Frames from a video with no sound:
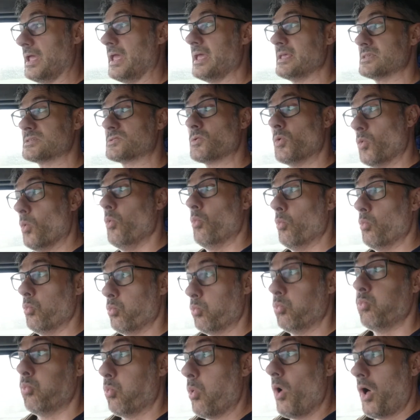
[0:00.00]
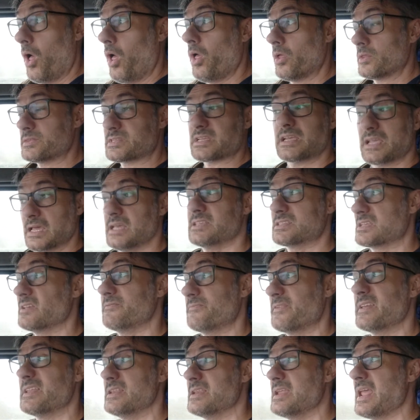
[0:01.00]
is what is
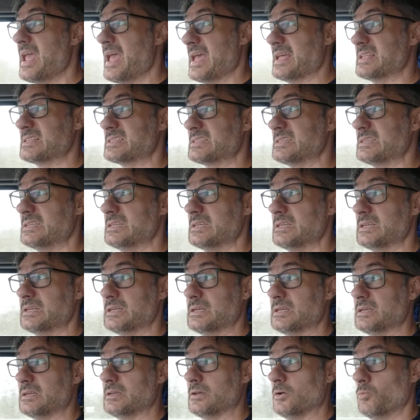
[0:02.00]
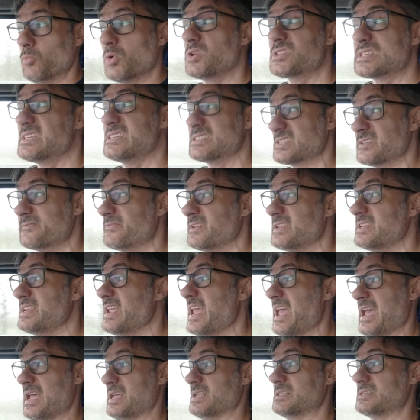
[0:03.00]
a vignette? What is a
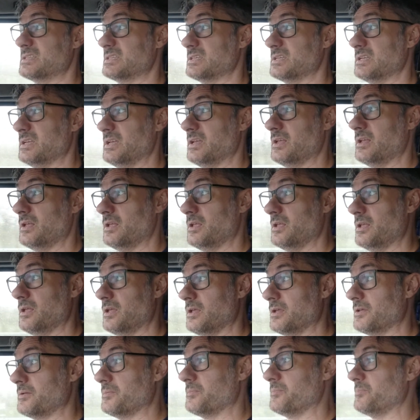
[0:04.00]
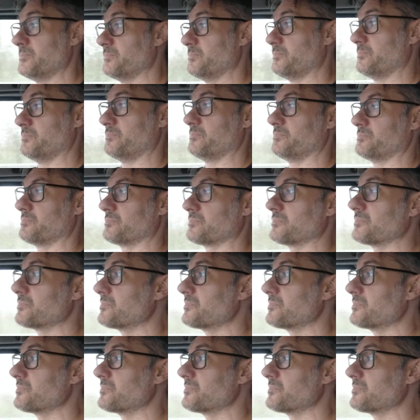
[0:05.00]
vignette? Okay, well, I think we've uh,